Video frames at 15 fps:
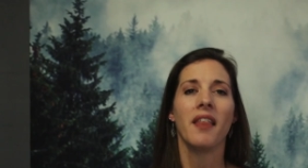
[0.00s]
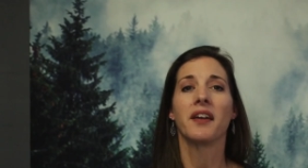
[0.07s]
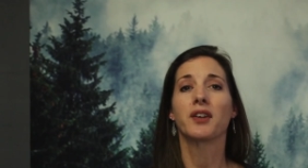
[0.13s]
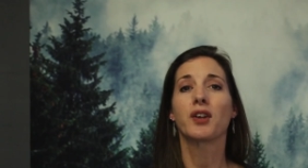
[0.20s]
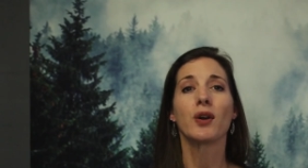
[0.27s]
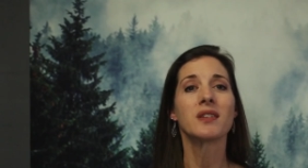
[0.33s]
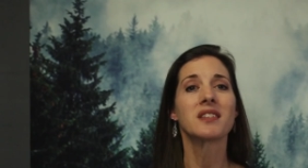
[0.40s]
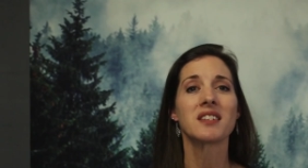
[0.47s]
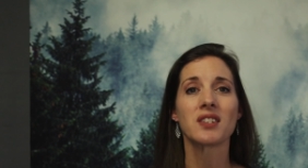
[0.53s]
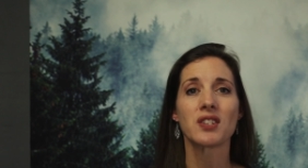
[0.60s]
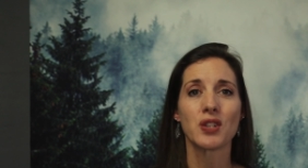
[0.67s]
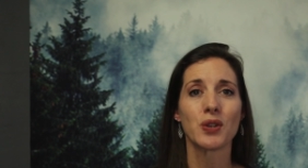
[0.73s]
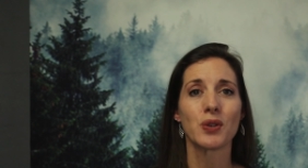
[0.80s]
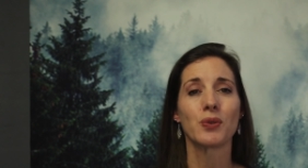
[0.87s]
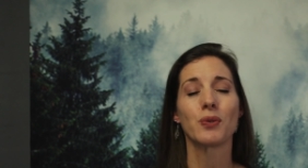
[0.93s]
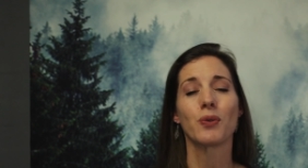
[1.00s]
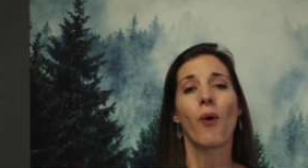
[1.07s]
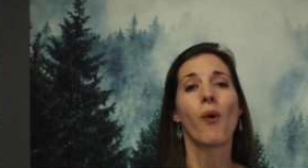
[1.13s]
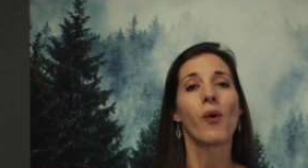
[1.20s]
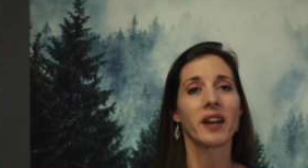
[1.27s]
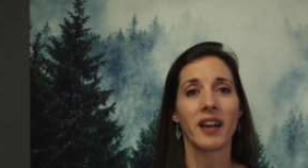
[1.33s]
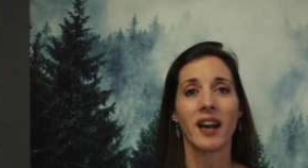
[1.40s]
that goes into
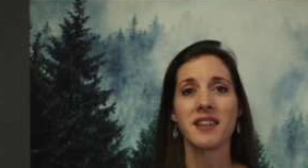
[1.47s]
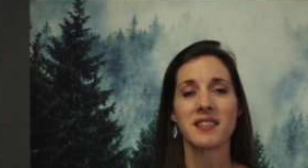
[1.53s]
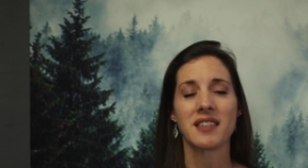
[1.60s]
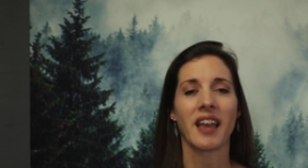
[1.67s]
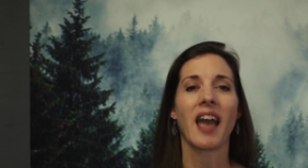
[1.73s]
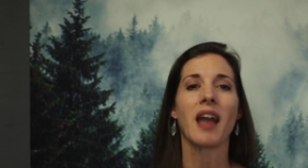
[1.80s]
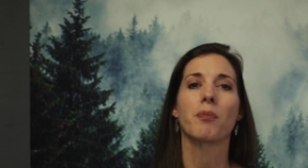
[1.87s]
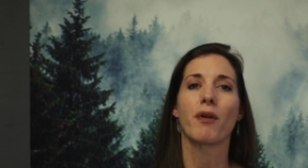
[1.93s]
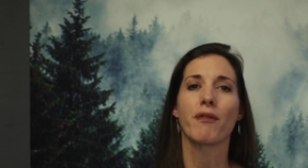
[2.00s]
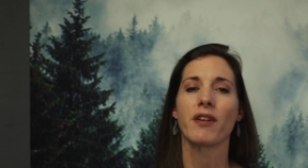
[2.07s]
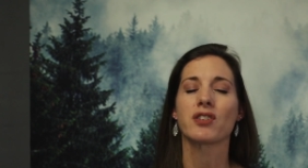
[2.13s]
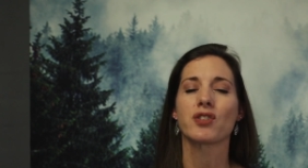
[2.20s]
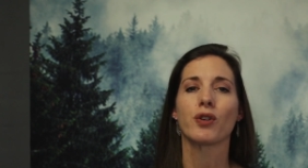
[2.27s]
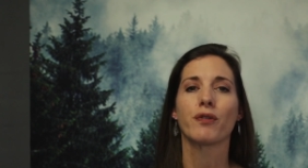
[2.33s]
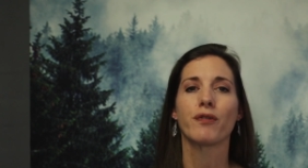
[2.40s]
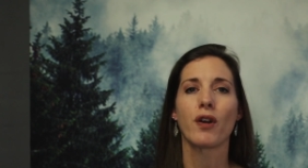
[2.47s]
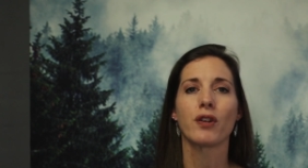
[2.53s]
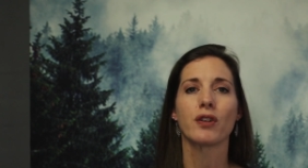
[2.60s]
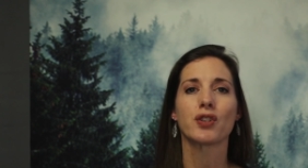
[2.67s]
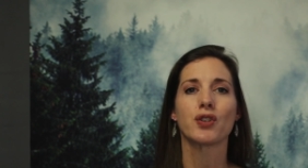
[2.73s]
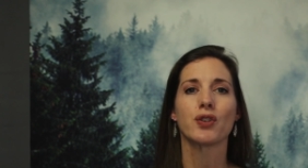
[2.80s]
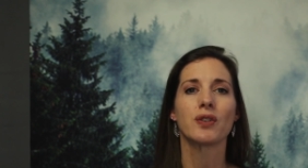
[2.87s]
organizing a professional
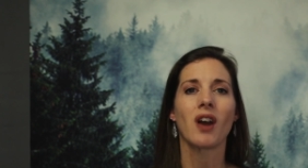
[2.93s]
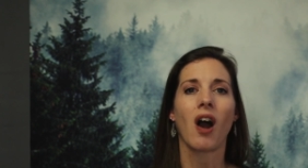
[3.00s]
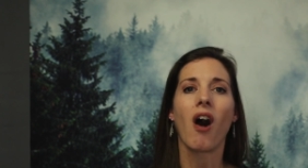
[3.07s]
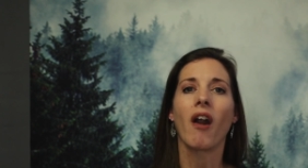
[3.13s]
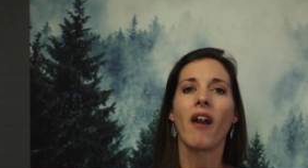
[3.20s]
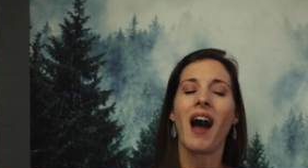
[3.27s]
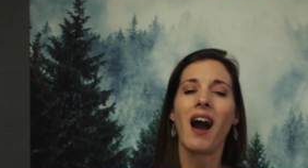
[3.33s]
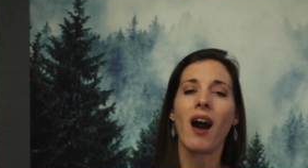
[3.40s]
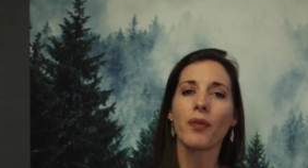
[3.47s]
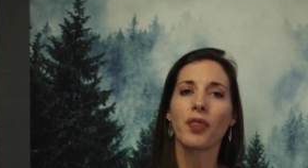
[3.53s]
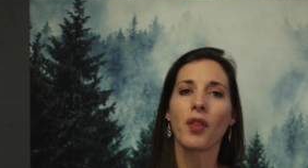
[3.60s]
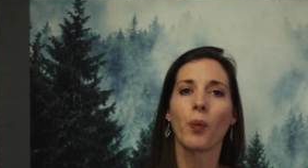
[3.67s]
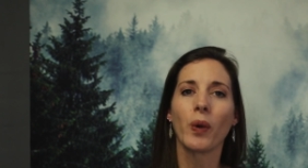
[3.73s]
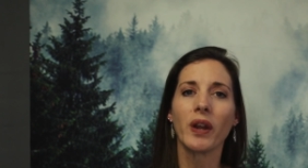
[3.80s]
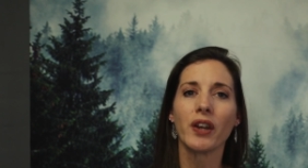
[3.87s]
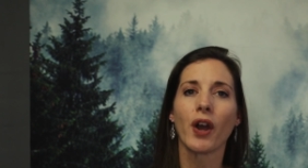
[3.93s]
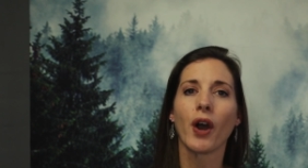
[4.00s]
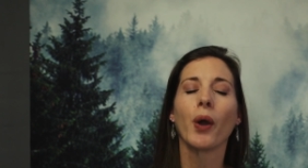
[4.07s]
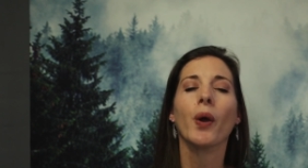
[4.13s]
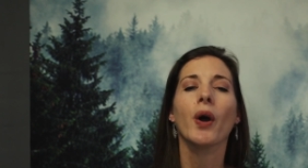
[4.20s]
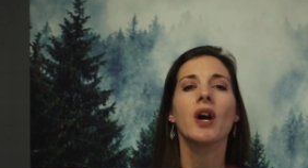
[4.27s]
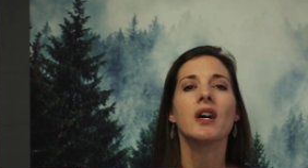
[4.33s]
photo shoot are out the
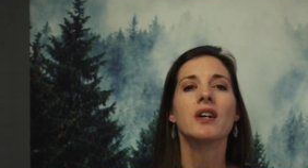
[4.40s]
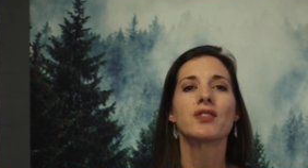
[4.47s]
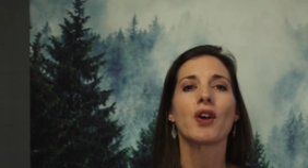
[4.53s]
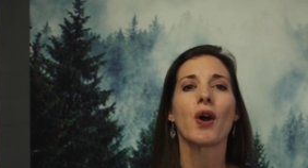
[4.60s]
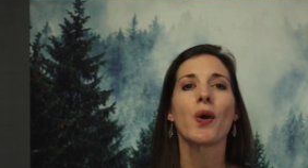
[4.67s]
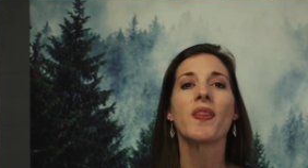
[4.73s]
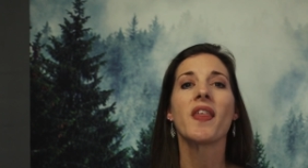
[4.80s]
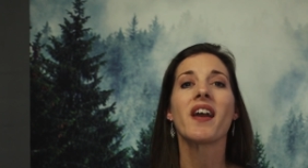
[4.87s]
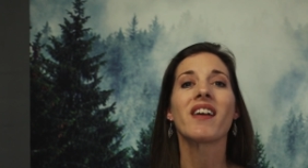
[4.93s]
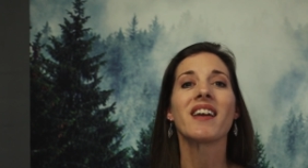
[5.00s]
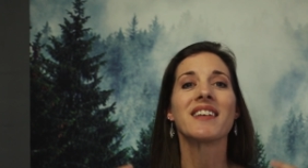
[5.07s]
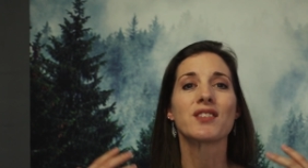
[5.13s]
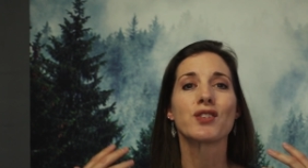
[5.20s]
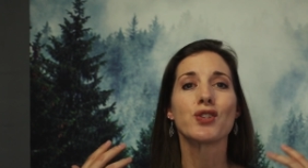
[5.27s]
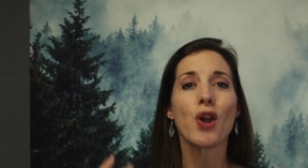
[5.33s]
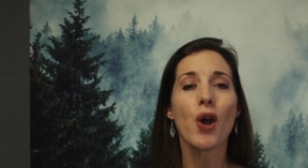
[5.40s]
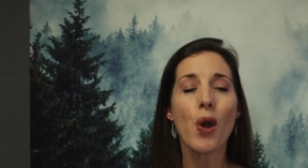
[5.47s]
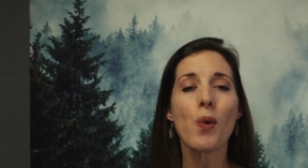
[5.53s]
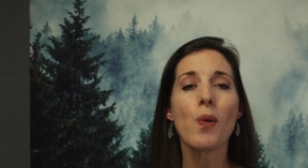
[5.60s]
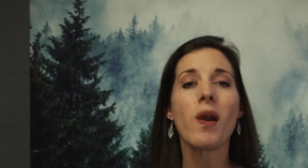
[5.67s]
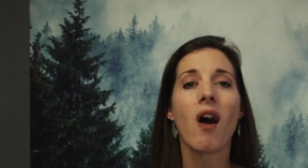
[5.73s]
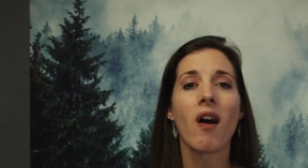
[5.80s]
window, so there is no
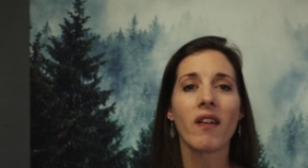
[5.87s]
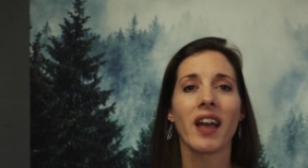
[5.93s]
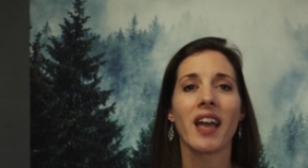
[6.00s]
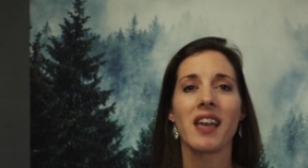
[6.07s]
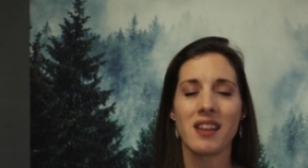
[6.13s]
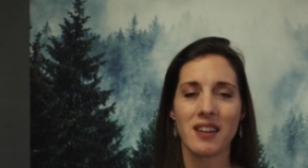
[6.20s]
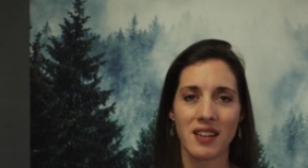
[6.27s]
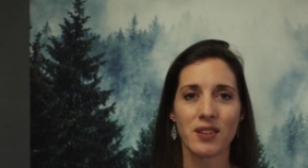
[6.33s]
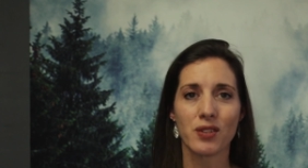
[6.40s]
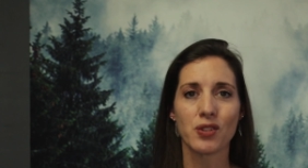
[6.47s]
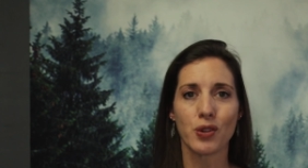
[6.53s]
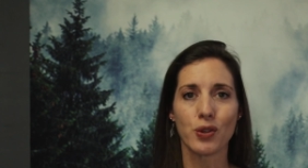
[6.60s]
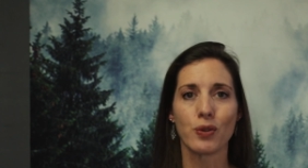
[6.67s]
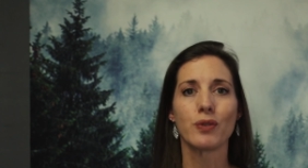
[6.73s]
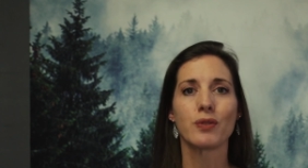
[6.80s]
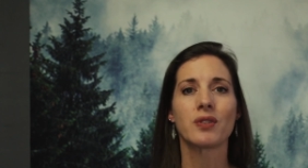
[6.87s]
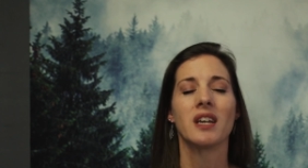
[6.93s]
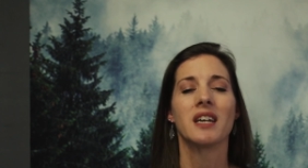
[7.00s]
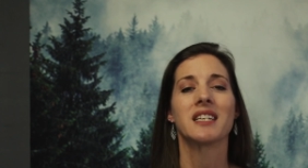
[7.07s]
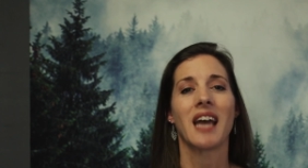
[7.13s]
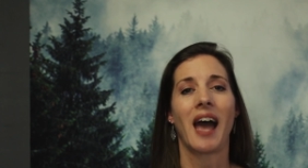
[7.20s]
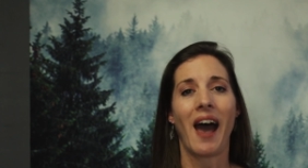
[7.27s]
longer any excuse
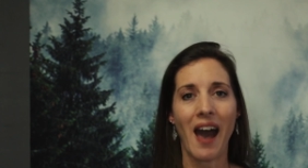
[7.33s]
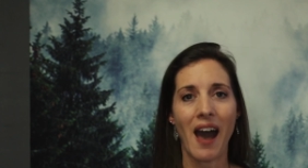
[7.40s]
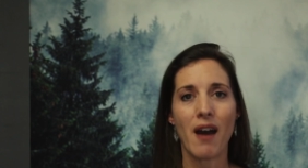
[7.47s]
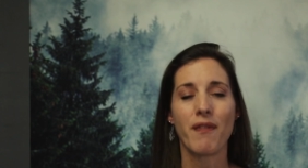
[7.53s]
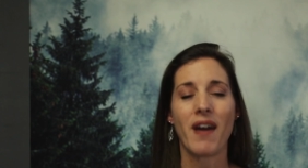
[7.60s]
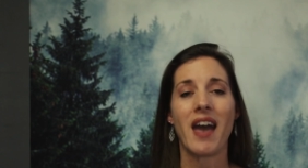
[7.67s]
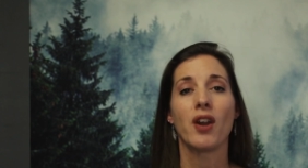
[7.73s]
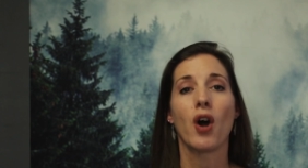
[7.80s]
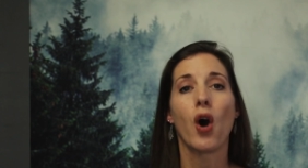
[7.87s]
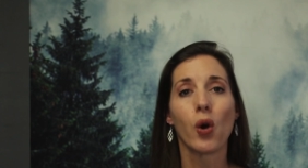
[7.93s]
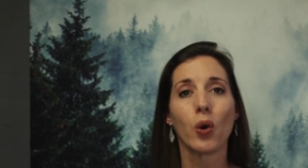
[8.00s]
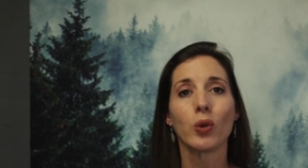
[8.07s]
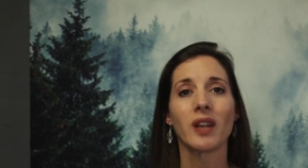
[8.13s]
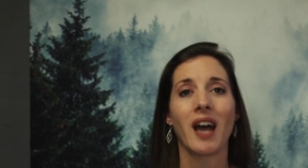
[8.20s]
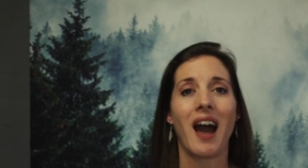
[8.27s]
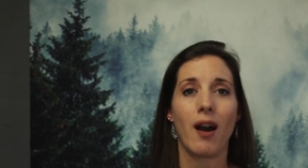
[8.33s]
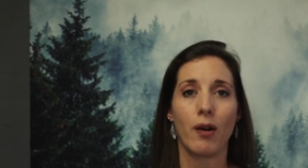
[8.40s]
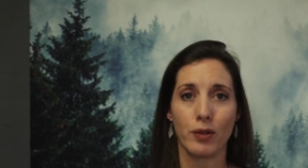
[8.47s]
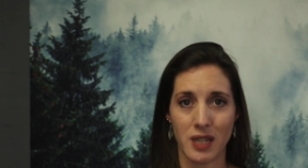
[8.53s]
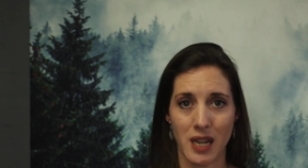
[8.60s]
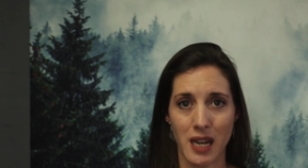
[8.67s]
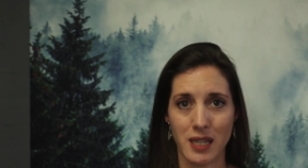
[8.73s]
to have an old,
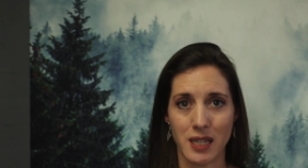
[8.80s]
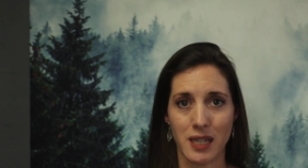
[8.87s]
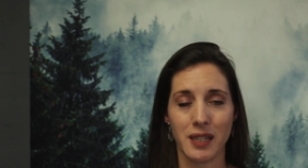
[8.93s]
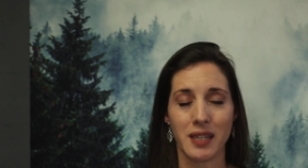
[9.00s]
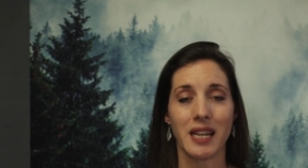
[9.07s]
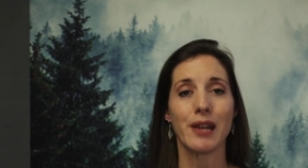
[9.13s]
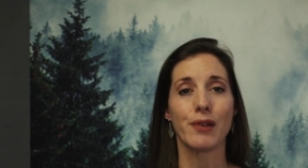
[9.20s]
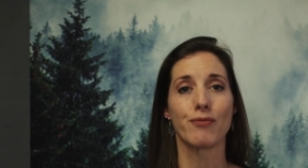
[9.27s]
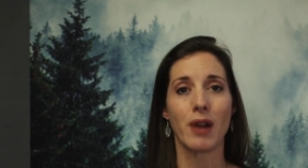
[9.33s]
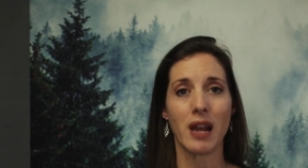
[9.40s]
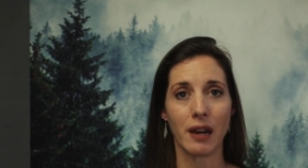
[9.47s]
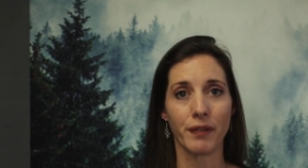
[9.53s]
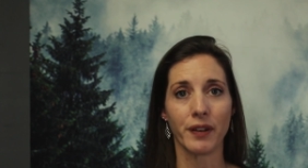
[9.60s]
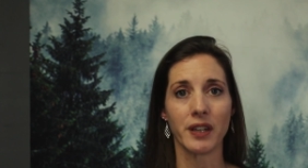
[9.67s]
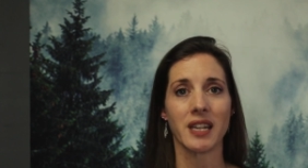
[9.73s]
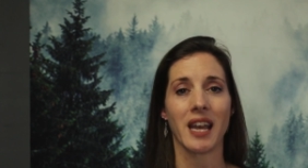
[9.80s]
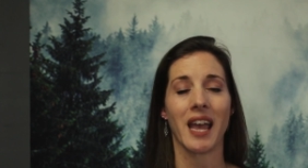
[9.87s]
outdated, irrelevant